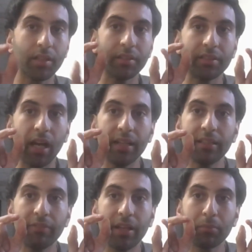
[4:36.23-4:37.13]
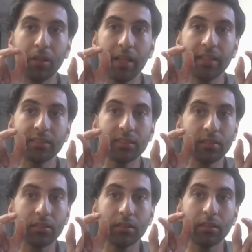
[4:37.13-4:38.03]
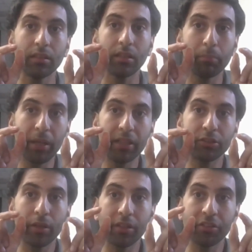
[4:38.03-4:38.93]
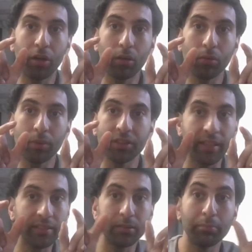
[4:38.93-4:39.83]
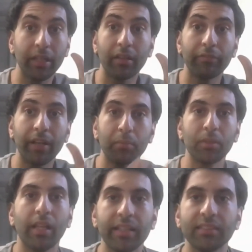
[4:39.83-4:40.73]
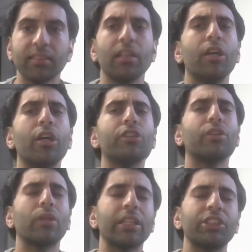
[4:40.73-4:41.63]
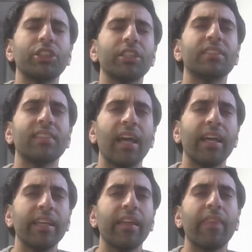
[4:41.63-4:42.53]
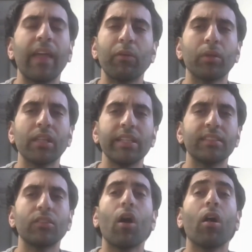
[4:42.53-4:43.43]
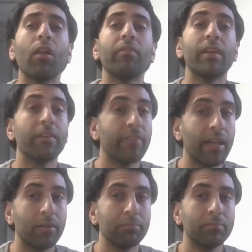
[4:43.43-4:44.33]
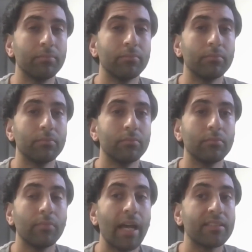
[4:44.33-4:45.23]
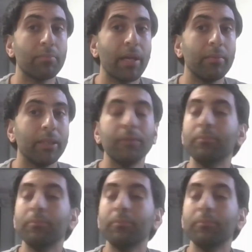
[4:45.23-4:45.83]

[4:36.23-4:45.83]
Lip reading: Tiny venom glands compared to an adult, which has bigger venom glands. So let's just say they released all of their venom as a baby.